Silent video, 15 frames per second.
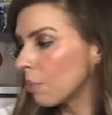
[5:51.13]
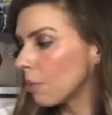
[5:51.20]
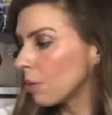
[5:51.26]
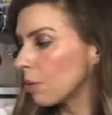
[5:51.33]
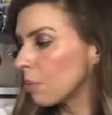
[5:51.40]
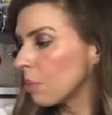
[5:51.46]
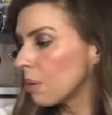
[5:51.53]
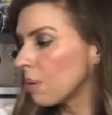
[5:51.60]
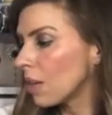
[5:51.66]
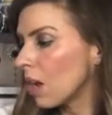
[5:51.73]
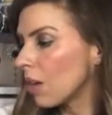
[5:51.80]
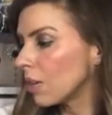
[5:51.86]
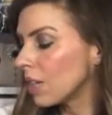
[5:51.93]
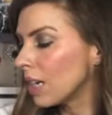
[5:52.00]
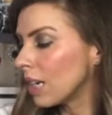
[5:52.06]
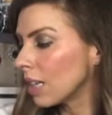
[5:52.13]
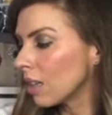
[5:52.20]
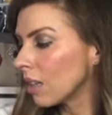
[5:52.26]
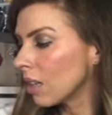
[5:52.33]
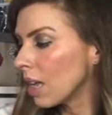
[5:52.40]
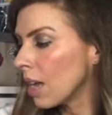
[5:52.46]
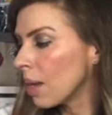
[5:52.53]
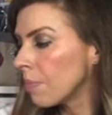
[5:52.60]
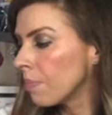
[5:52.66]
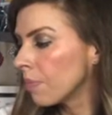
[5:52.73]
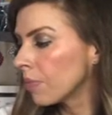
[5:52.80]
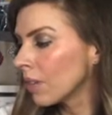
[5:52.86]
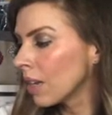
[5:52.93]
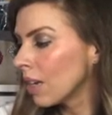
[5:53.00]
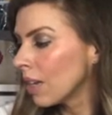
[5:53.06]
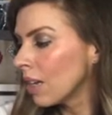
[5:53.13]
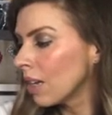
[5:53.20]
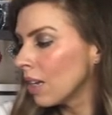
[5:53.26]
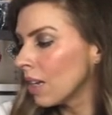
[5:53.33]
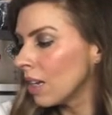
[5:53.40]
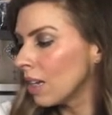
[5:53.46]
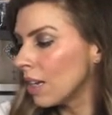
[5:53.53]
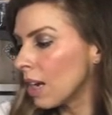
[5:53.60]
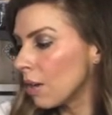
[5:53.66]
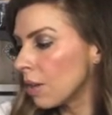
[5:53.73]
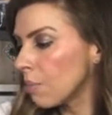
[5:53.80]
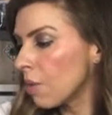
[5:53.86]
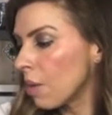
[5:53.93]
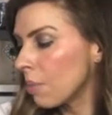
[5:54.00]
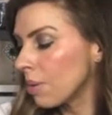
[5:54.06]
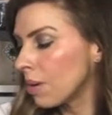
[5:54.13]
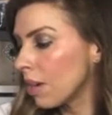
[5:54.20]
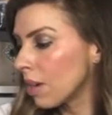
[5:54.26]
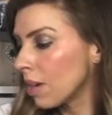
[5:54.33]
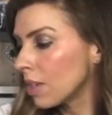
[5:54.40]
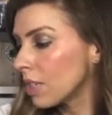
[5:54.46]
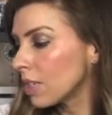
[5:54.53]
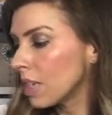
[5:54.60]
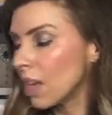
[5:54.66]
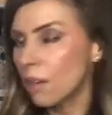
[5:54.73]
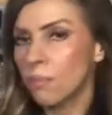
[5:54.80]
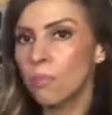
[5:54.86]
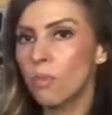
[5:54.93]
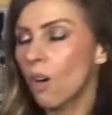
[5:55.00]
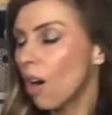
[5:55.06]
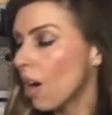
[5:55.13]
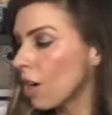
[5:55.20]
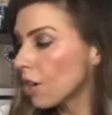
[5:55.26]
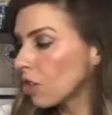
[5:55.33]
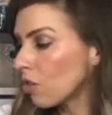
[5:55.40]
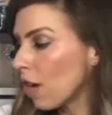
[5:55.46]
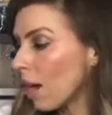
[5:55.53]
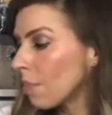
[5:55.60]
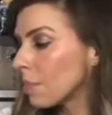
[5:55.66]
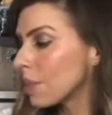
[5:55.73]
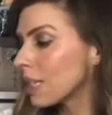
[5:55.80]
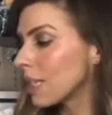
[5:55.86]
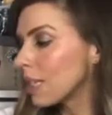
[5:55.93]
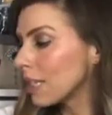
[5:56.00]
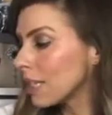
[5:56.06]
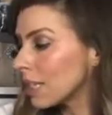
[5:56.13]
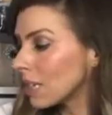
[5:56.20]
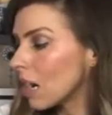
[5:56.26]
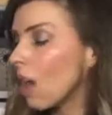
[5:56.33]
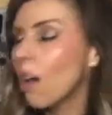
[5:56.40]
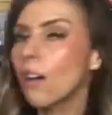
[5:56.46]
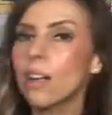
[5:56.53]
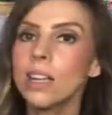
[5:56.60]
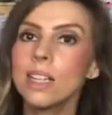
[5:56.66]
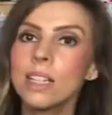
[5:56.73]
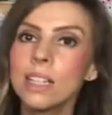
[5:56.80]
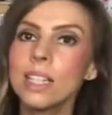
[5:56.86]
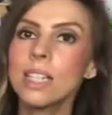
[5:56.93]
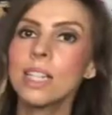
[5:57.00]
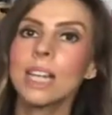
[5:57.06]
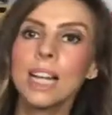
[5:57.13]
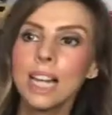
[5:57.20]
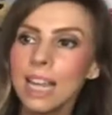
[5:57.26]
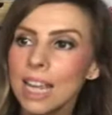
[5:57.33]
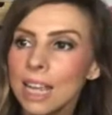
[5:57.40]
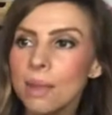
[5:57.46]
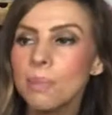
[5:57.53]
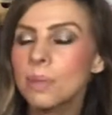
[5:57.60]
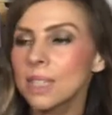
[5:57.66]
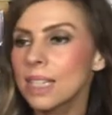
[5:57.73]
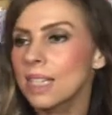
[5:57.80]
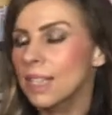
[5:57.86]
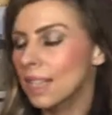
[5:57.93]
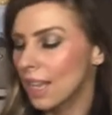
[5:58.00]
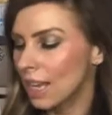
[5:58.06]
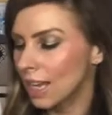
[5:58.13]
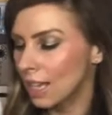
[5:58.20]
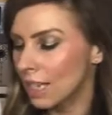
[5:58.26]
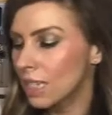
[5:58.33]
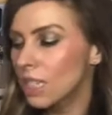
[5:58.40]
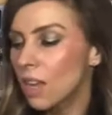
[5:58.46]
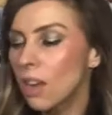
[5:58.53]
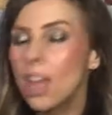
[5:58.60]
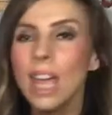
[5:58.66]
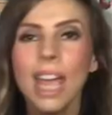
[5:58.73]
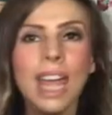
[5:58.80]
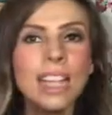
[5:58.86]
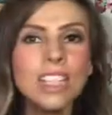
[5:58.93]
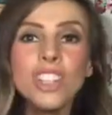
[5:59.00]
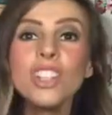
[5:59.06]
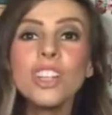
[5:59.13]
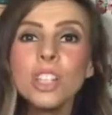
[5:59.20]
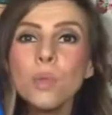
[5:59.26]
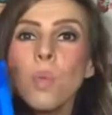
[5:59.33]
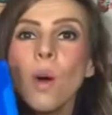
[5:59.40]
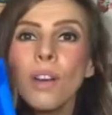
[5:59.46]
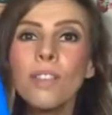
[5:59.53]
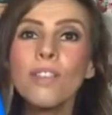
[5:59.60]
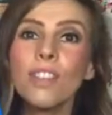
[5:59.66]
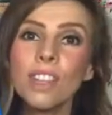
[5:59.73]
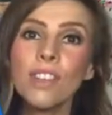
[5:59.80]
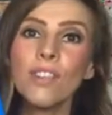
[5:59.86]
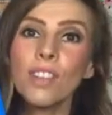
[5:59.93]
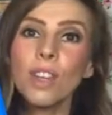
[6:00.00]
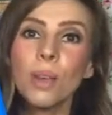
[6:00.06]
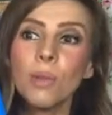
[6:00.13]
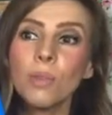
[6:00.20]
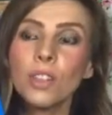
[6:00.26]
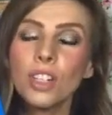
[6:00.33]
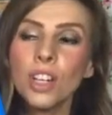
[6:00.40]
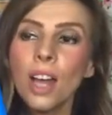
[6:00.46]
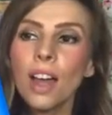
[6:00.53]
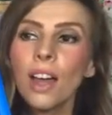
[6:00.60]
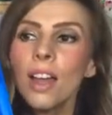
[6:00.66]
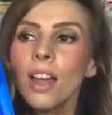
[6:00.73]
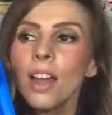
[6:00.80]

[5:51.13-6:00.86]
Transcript: There'll be like the little, you know, there might be certain bra straps and sliders and clips and things. So it's just one for the future.